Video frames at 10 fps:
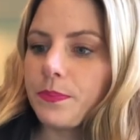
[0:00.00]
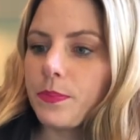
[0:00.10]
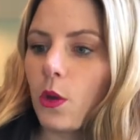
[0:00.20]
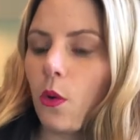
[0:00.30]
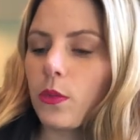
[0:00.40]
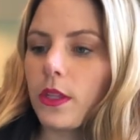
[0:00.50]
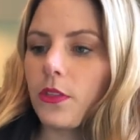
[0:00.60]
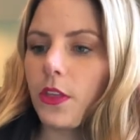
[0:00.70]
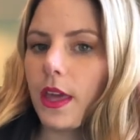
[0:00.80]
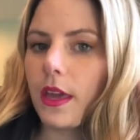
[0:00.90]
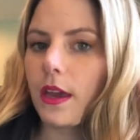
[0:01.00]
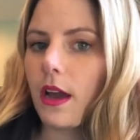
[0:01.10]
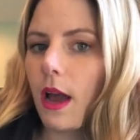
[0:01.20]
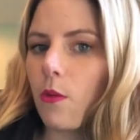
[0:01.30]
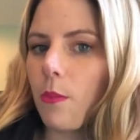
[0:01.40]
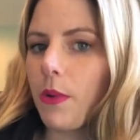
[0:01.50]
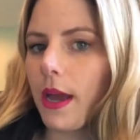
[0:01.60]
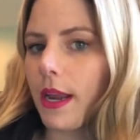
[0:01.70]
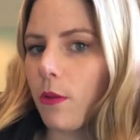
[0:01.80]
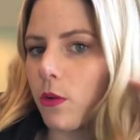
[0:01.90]
The only thing I will put,
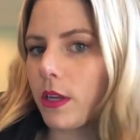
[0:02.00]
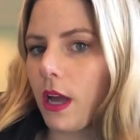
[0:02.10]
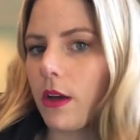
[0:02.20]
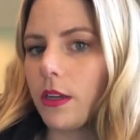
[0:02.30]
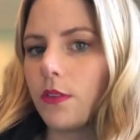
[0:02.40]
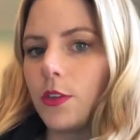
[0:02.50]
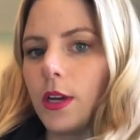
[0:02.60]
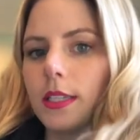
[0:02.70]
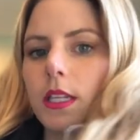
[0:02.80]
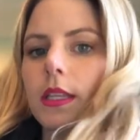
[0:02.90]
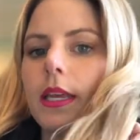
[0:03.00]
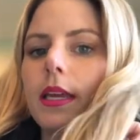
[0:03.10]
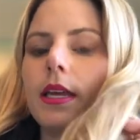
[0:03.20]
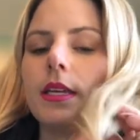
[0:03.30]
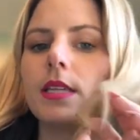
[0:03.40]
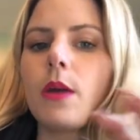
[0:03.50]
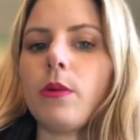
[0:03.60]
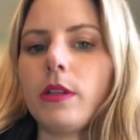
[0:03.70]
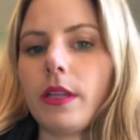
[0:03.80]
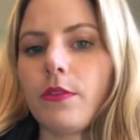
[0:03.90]
and I'll give you guys a link, is I
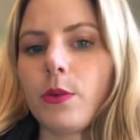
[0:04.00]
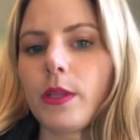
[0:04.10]
will give you